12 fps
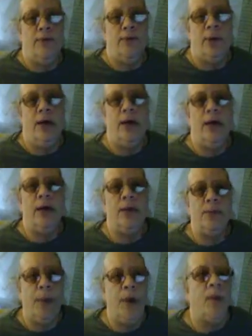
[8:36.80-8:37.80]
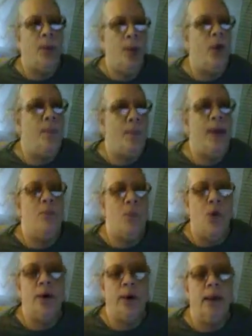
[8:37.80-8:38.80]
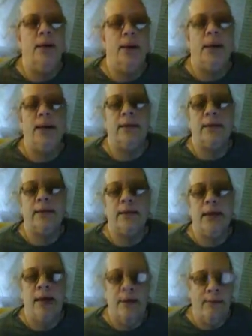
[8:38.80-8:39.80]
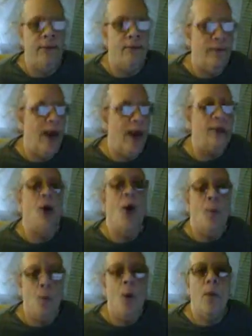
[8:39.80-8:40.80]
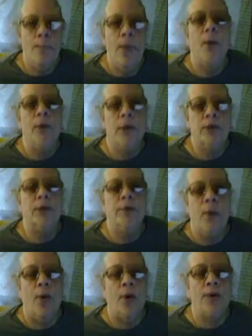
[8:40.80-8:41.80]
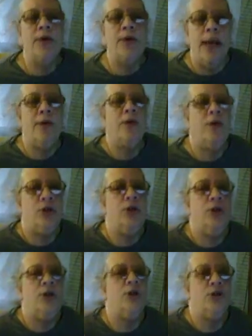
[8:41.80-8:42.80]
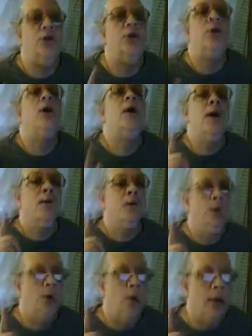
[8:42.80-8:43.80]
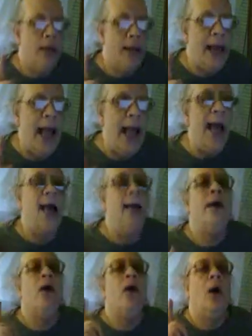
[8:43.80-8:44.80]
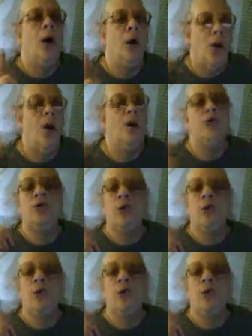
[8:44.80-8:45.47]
delegates, but it will be more delegates if, in fact, more Bernie supporters, and that's what you need to do. If you already had a caucus or a